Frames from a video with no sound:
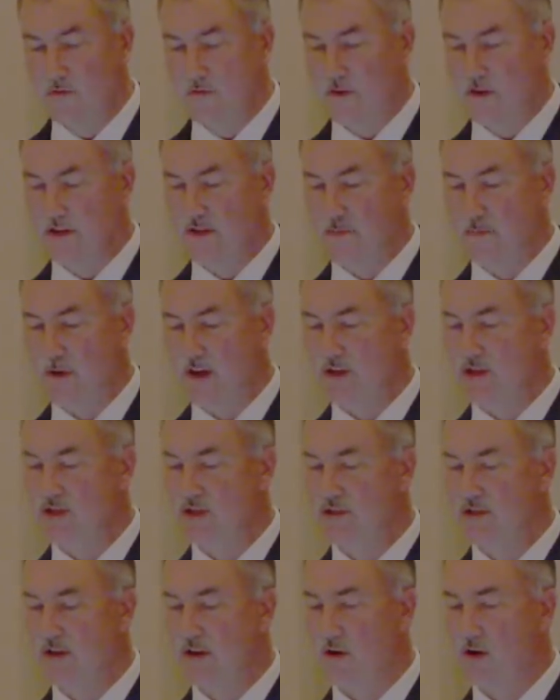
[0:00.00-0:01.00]
Foot
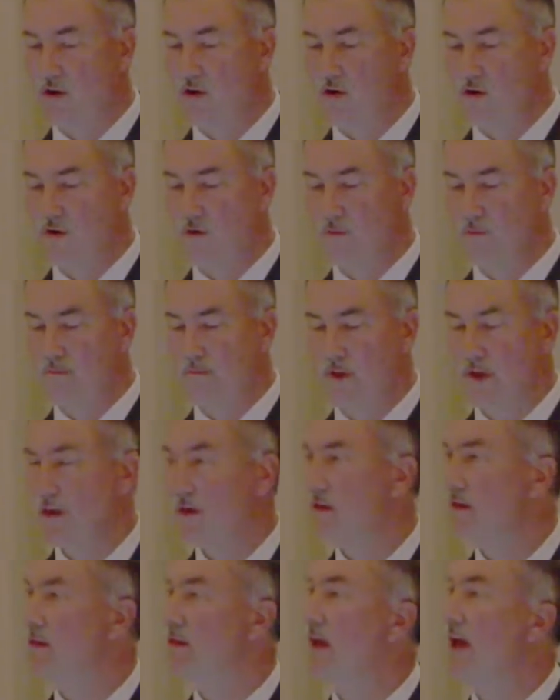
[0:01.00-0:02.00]
inspections at home.
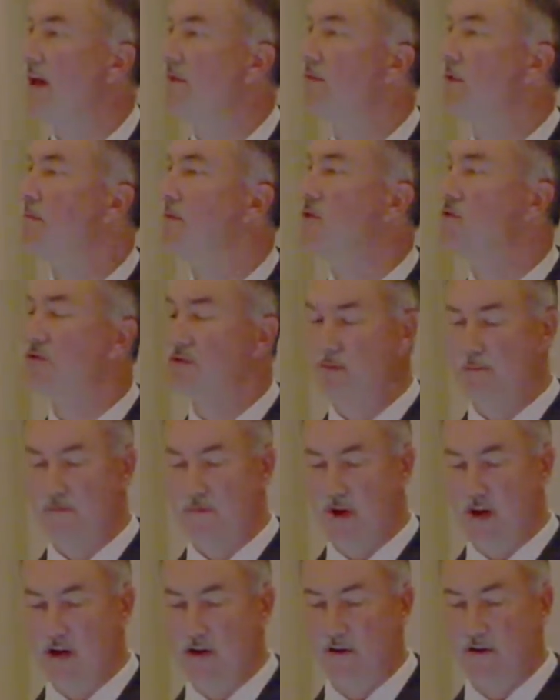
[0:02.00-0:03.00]
Have them use a
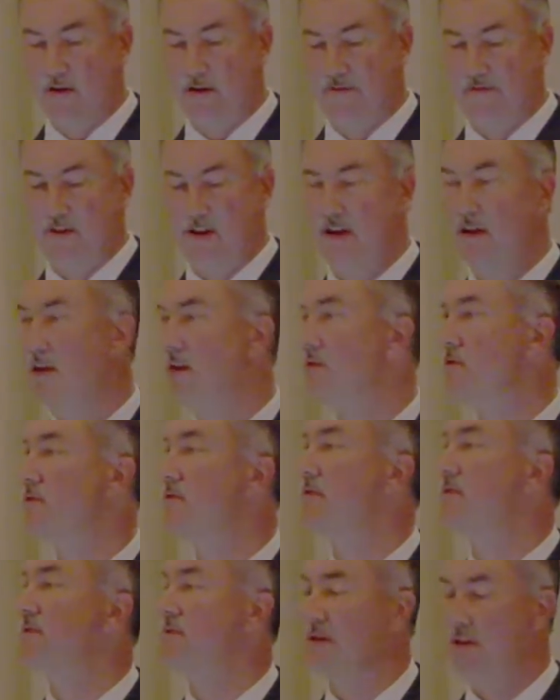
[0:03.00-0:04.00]
mirror if they need
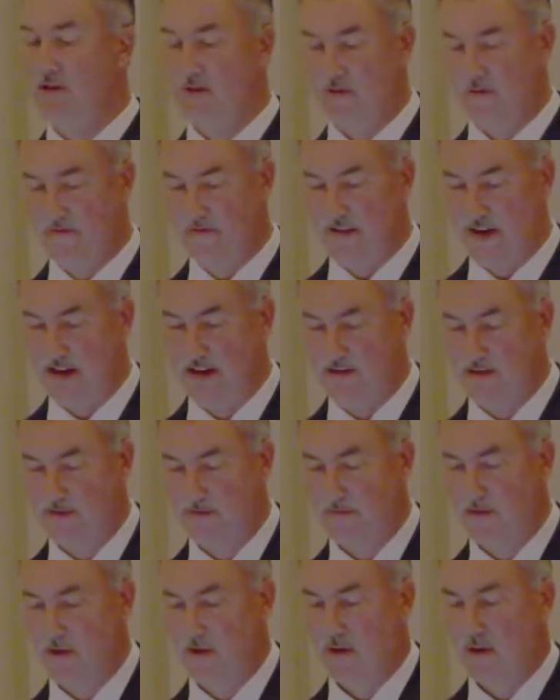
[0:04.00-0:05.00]
to see their
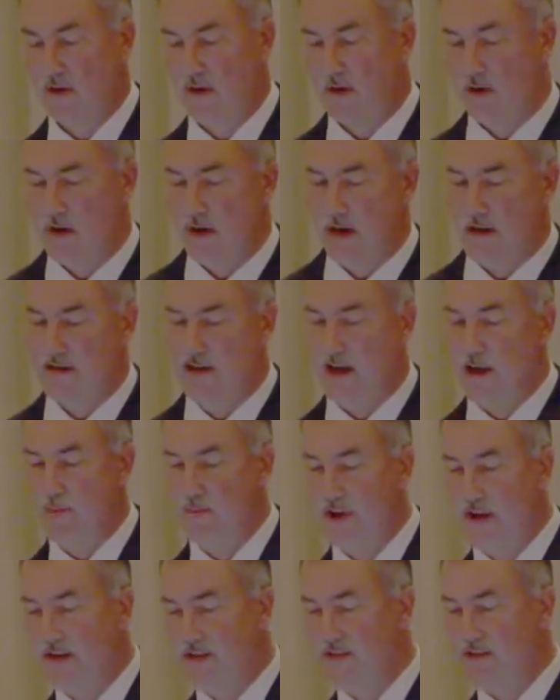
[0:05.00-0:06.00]
feet.
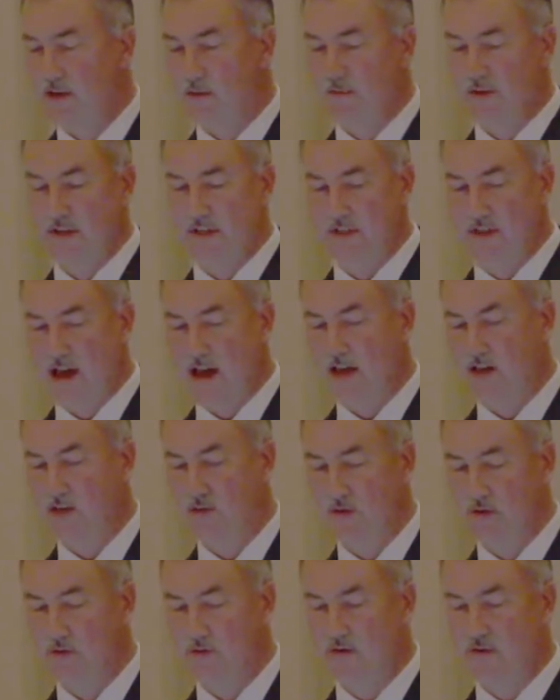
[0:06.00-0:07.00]
Diabetic seamless
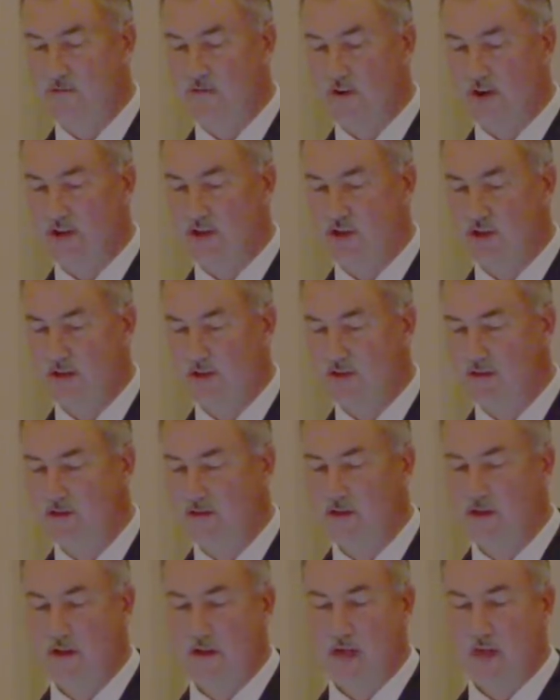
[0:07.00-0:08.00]
socks reduce
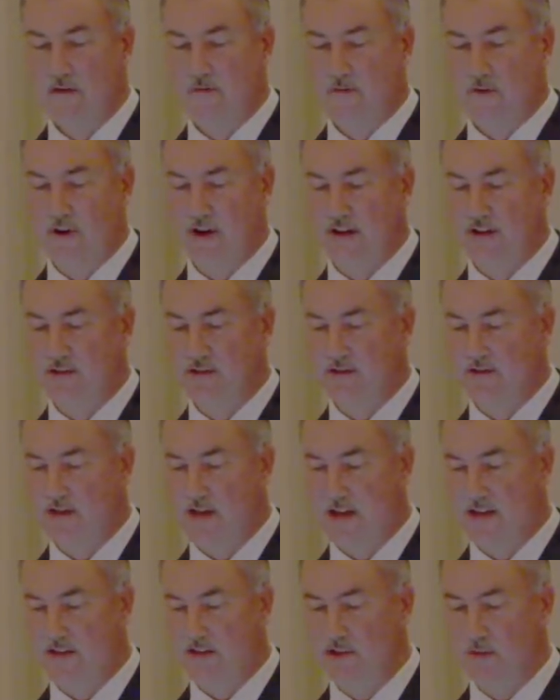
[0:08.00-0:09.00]
frictions. Foot
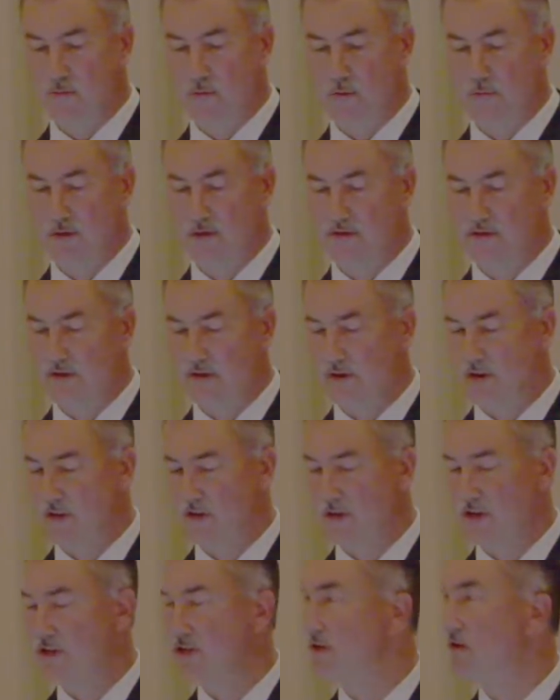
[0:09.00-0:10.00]
exercising to promote
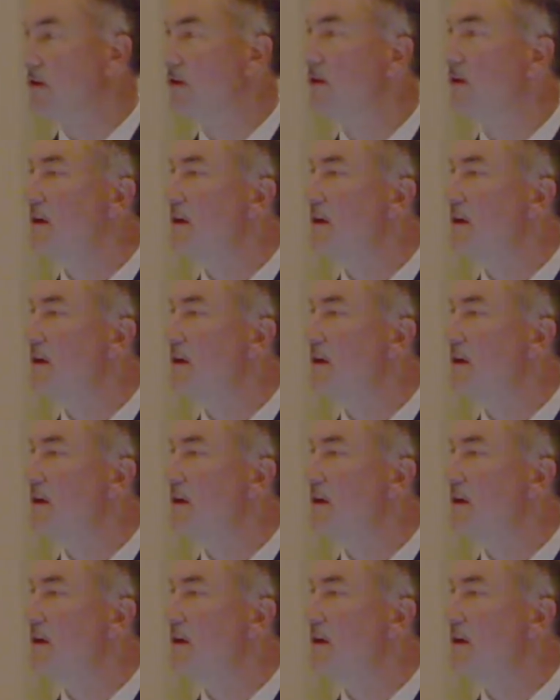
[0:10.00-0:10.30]
circulation.